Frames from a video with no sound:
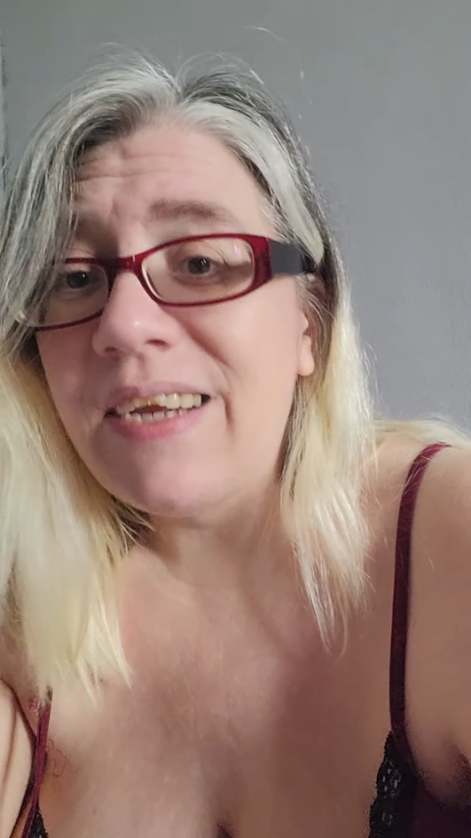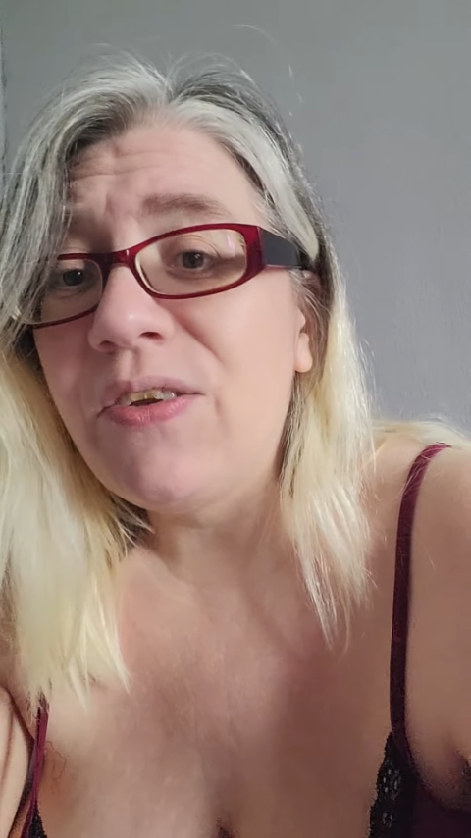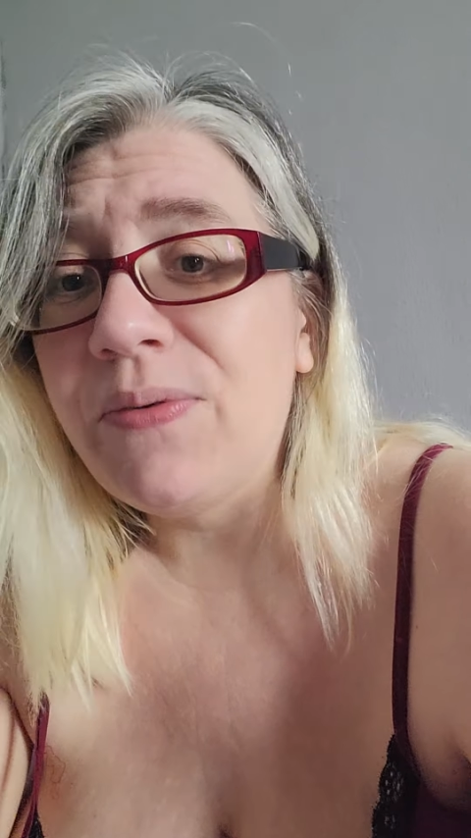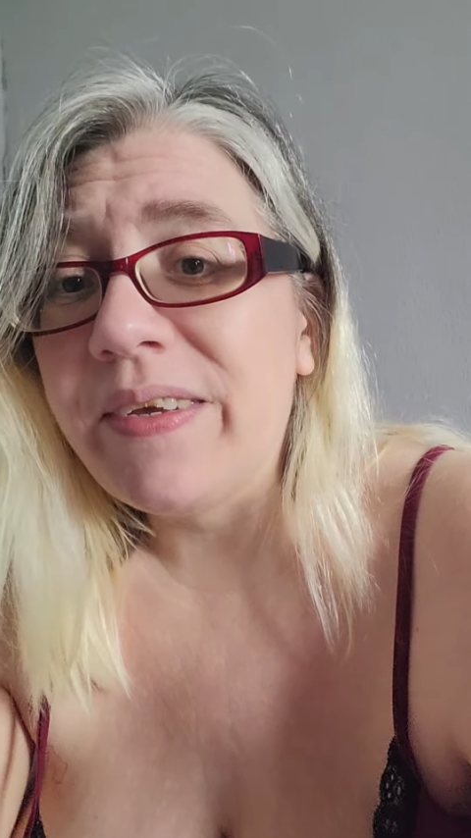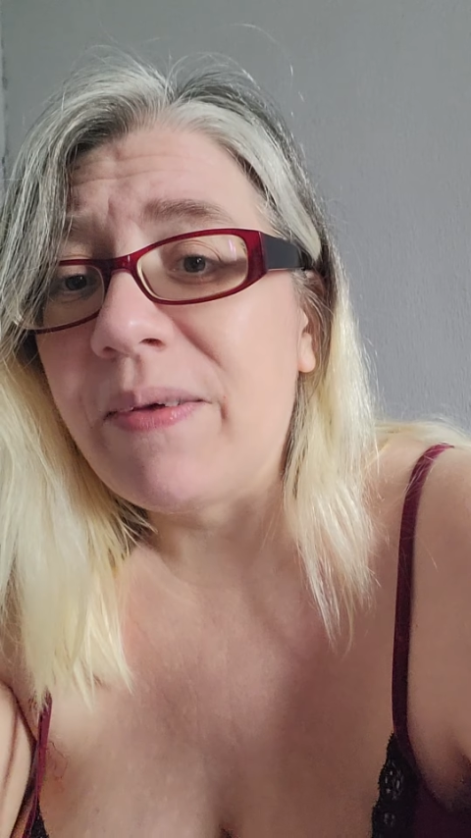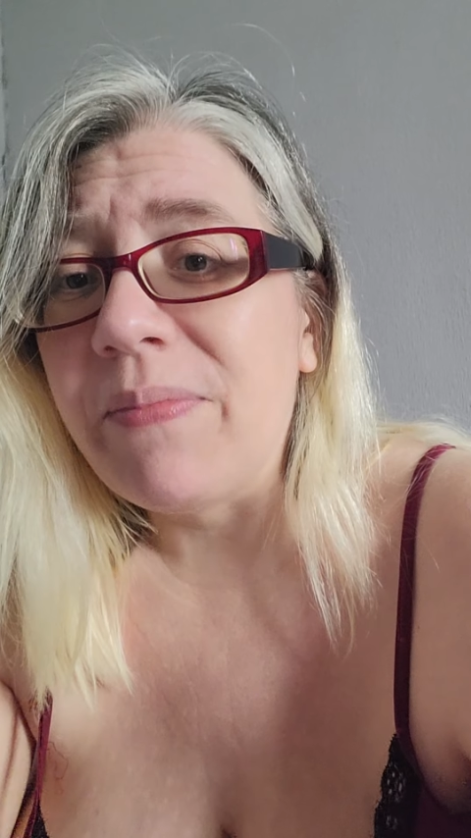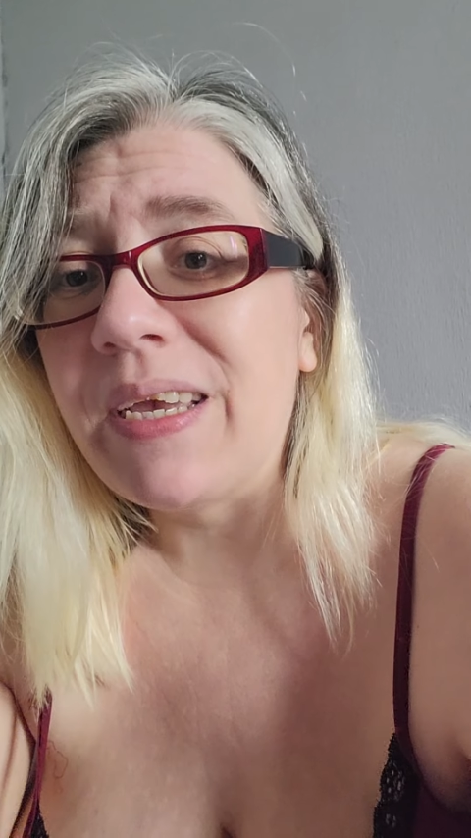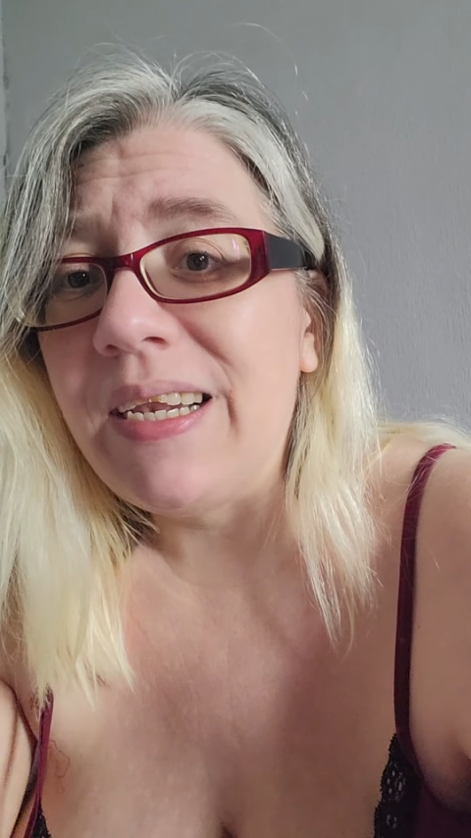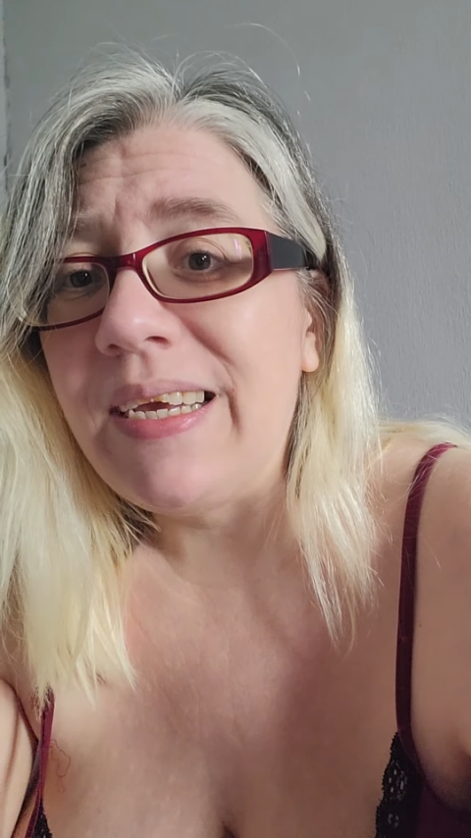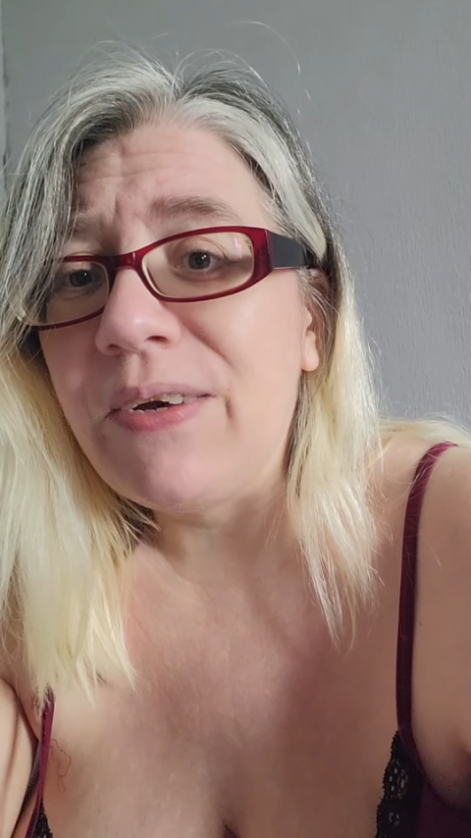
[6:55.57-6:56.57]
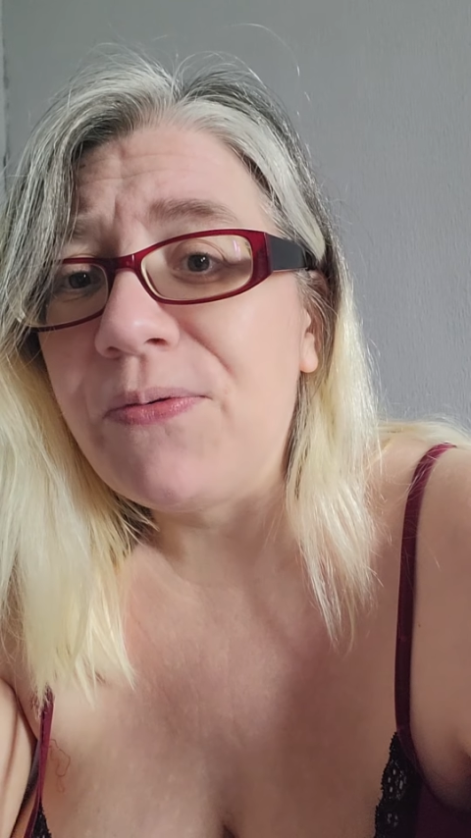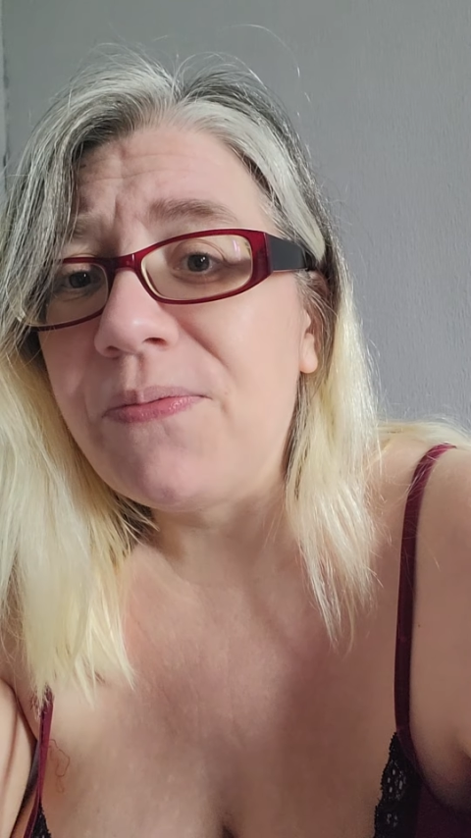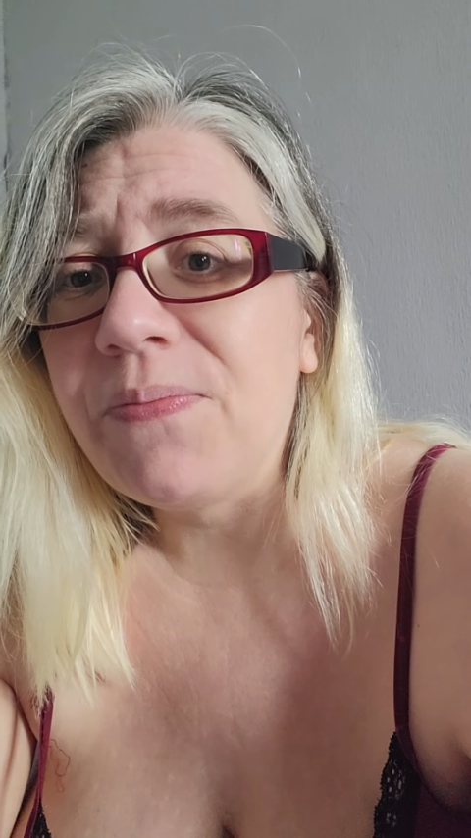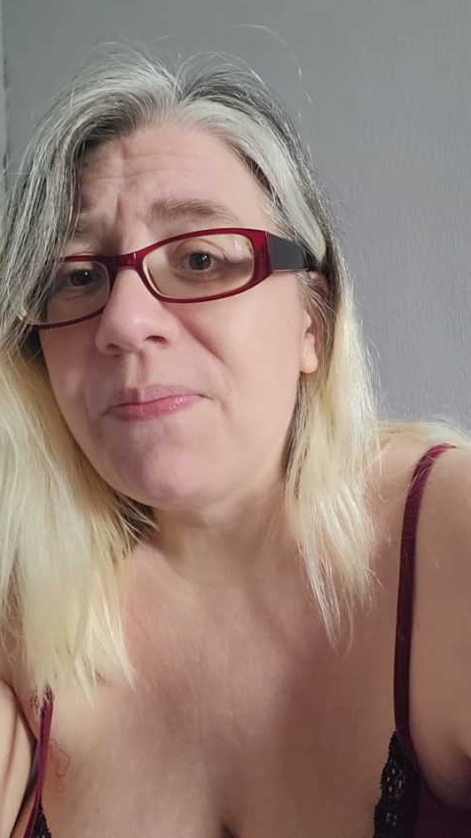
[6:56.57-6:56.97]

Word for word: doing something illegal.